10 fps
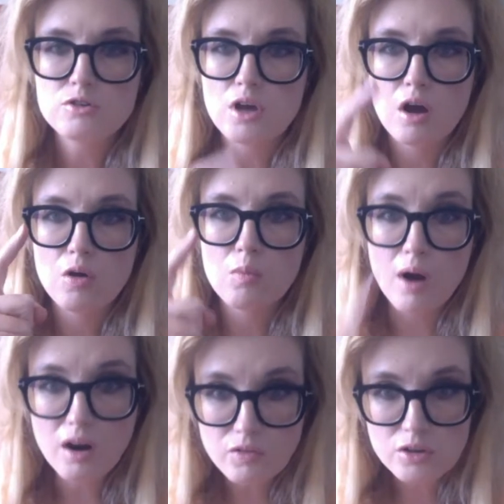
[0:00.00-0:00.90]
So
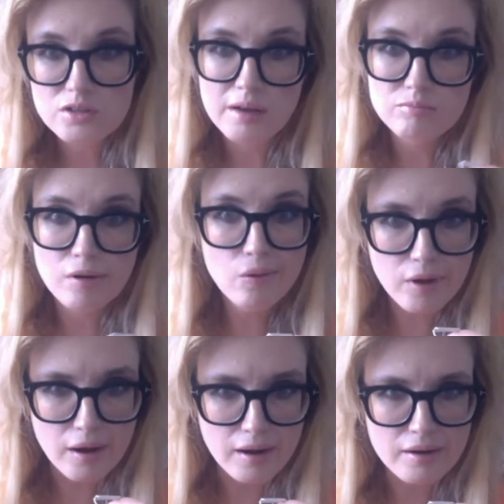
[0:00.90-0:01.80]
Marvel said,
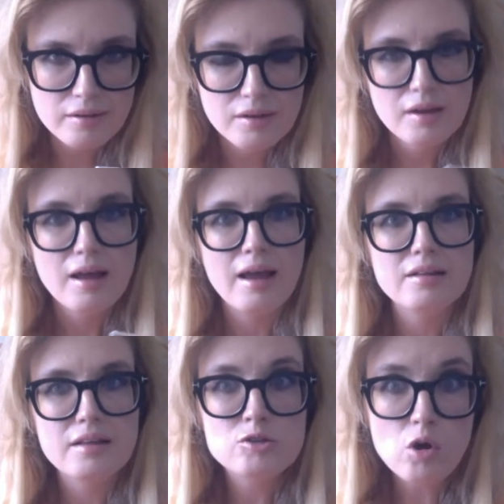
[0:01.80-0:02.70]
"Okay,"
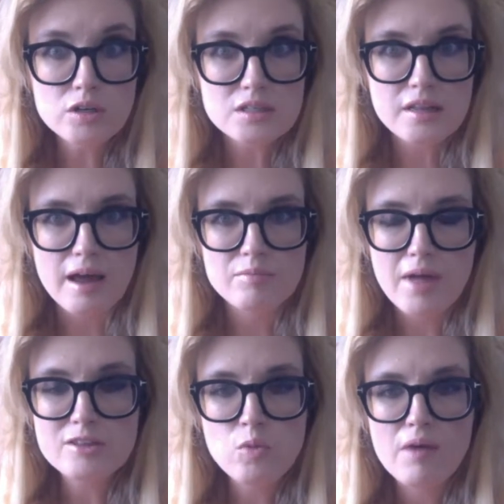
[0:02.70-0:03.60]
and they sold it to them.
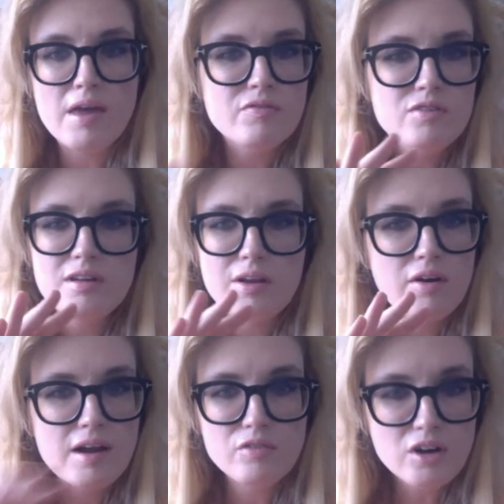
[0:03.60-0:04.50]
That's why they they're
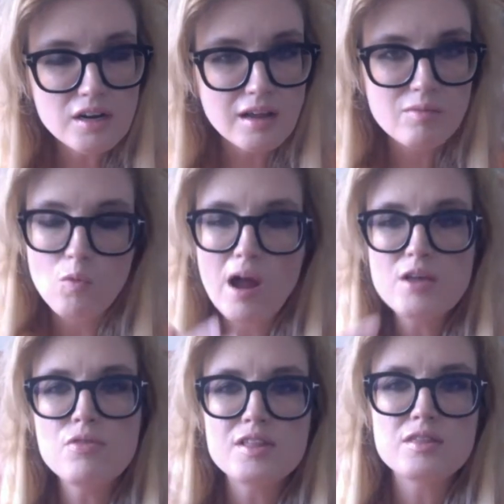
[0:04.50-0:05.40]
never going to get. Why
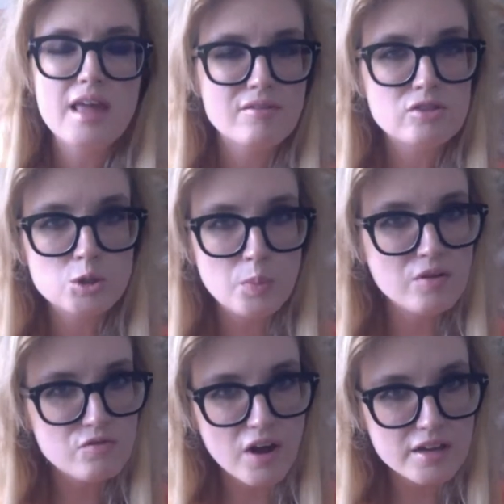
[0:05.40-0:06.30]
do you think that they have such
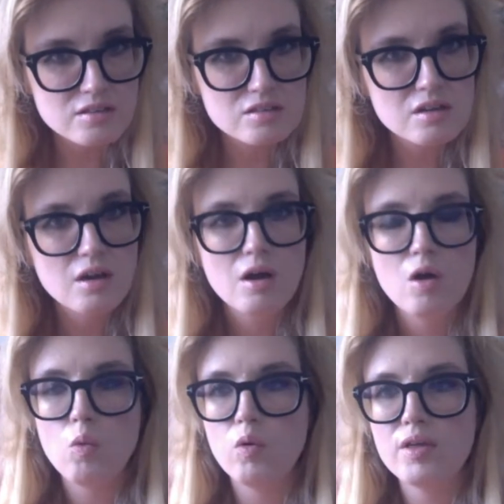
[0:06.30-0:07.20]
big fights
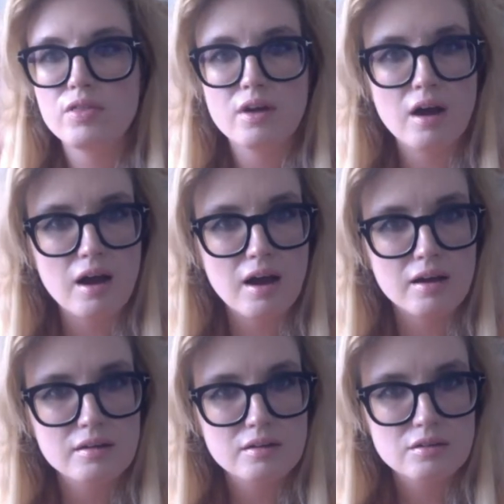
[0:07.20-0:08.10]
with uh,
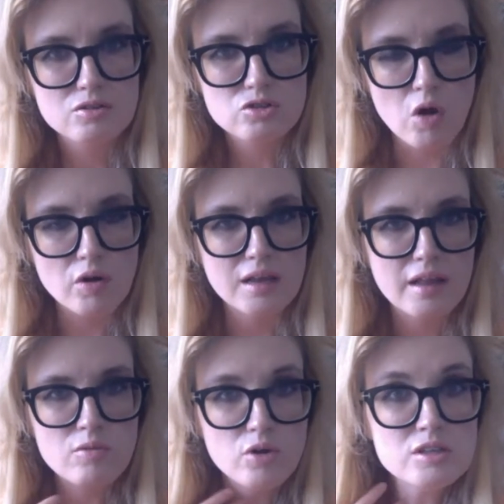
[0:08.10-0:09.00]
Sony?
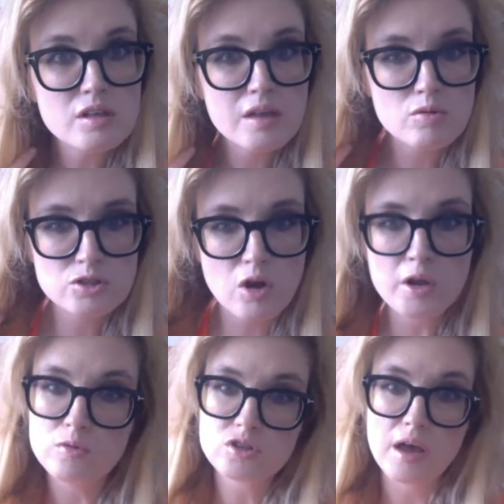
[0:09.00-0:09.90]
Like recently, when
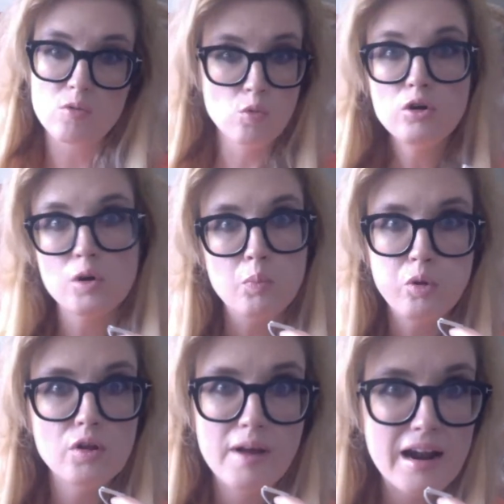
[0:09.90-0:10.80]
Sony was like, "We're going to
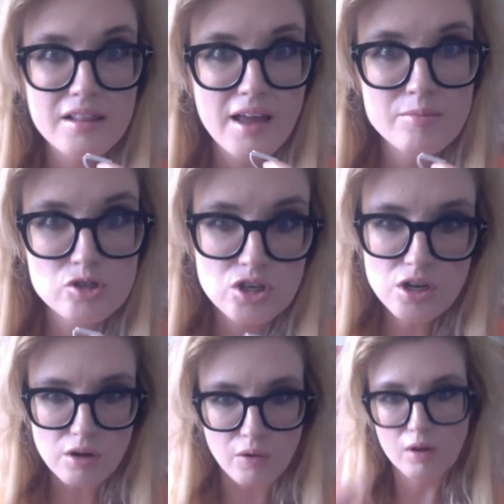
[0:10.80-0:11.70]
pull it out of the
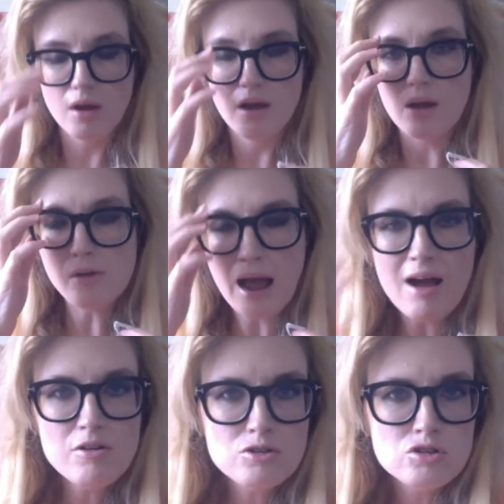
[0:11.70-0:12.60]
MCU." I mean,
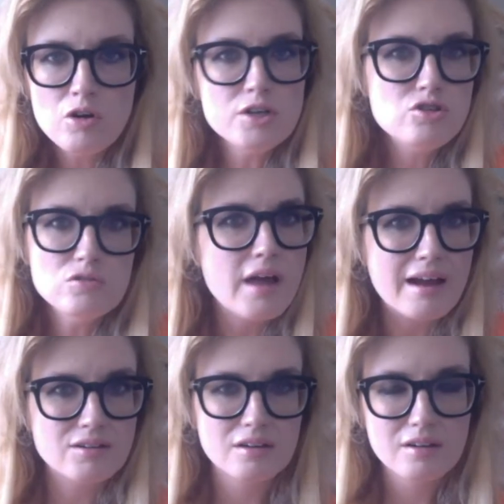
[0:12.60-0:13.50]
how could Sony do
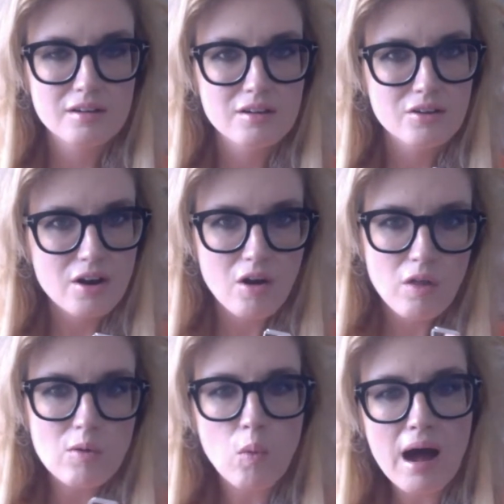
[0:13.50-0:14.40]
that? You know,
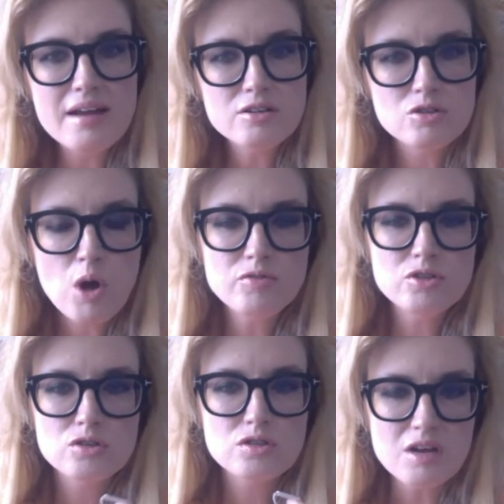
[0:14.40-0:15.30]
like why does you have
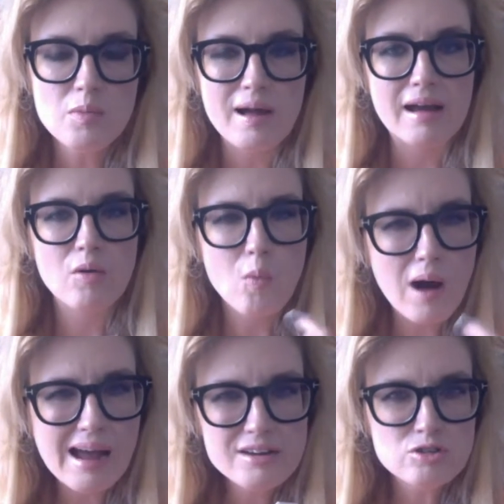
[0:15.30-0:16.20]
to just think about it?
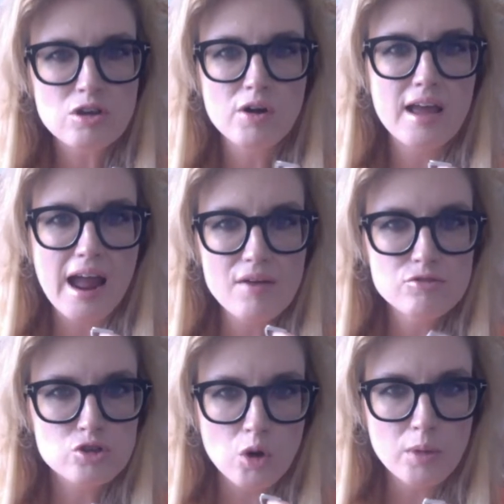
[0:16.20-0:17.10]
Why does Sony have
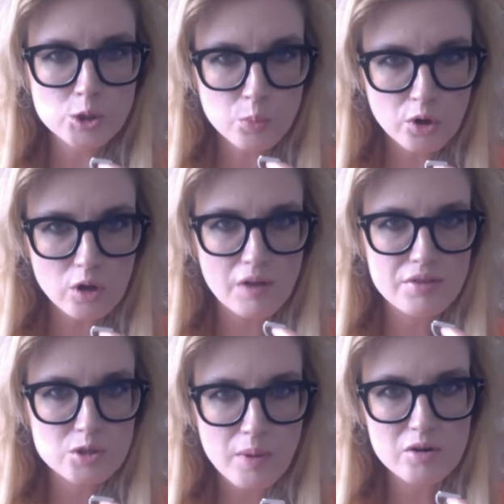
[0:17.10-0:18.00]
so much pull on
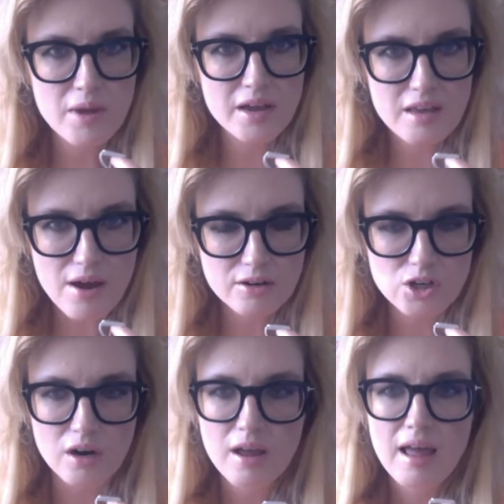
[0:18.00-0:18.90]
the Spider-Man
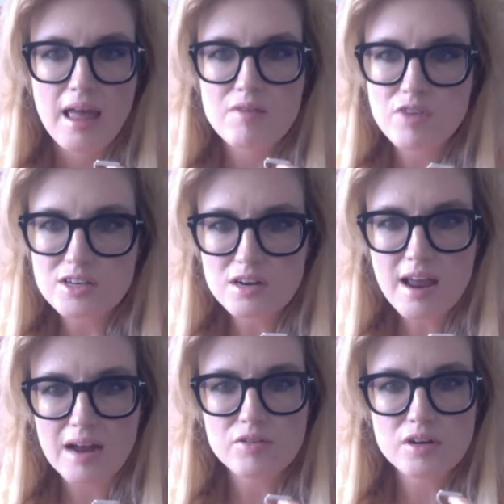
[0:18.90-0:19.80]
character if they
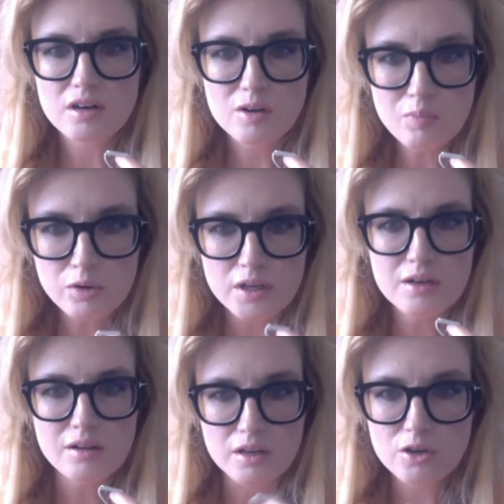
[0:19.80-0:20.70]
didn't have it in a
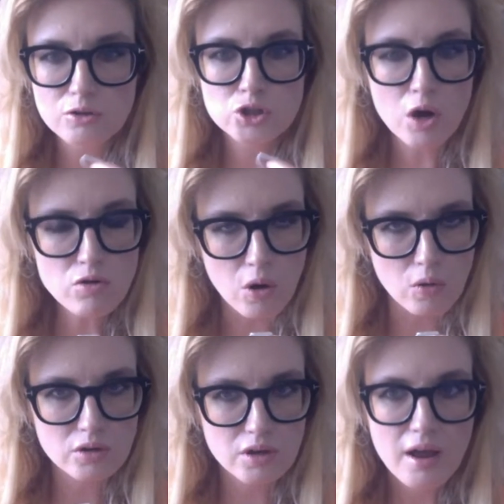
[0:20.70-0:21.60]
complete legal
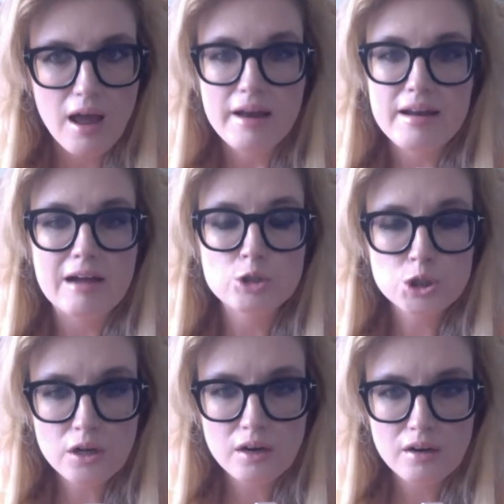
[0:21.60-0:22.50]
chokehold? Now,
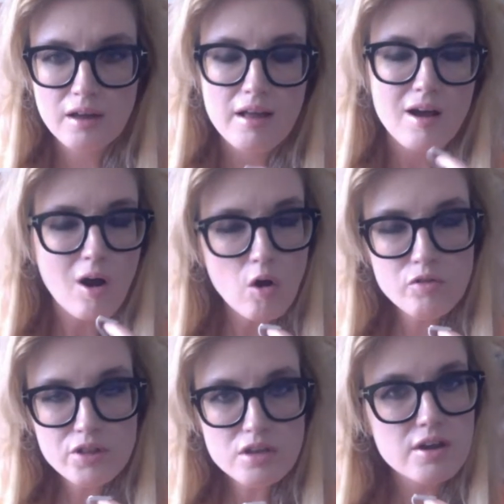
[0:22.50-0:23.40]
sure,
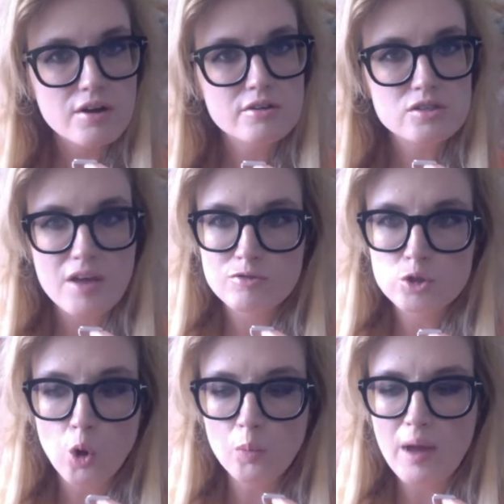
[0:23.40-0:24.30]
over the years they've
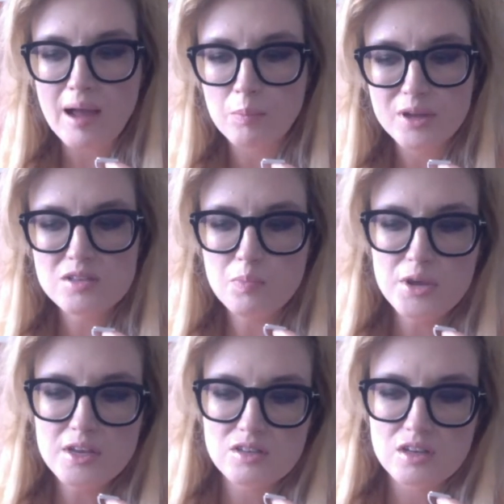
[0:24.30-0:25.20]
sold back bits and
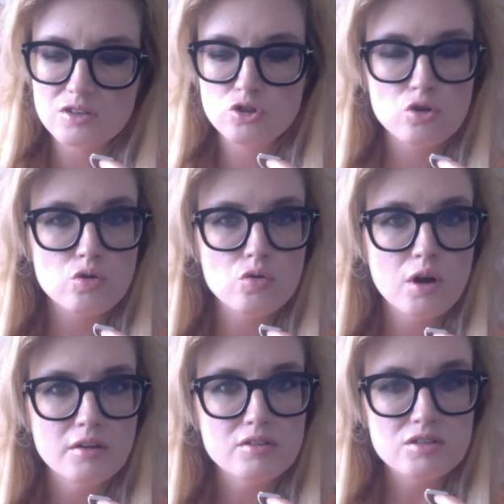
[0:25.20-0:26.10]
pieces
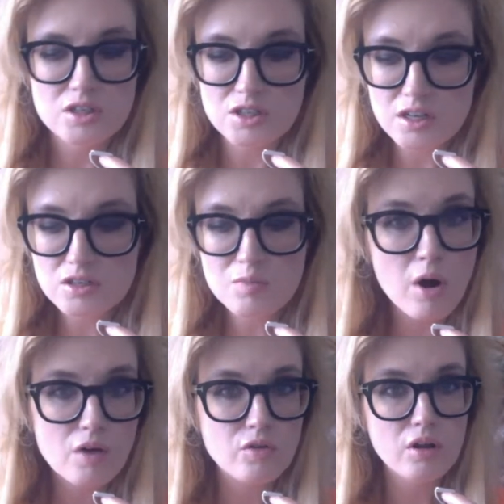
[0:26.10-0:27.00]
to to Disney
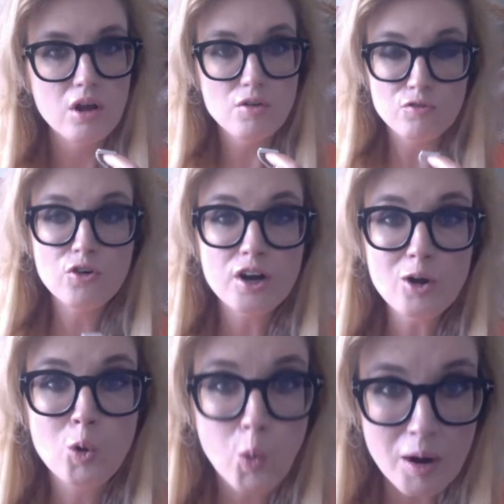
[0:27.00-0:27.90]
Marvel for an
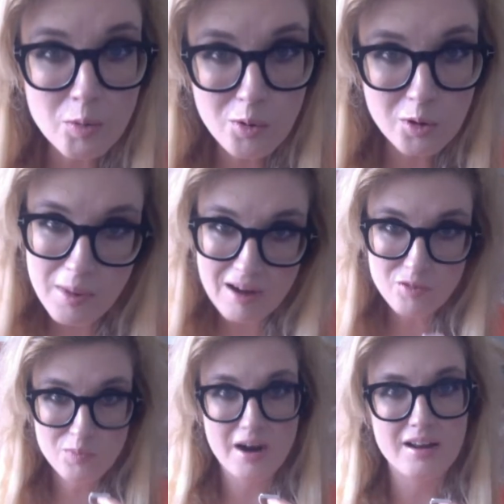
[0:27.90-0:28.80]
incredible
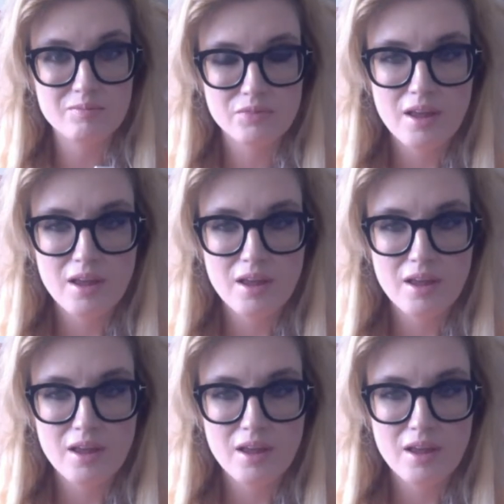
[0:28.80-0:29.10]
amount of money.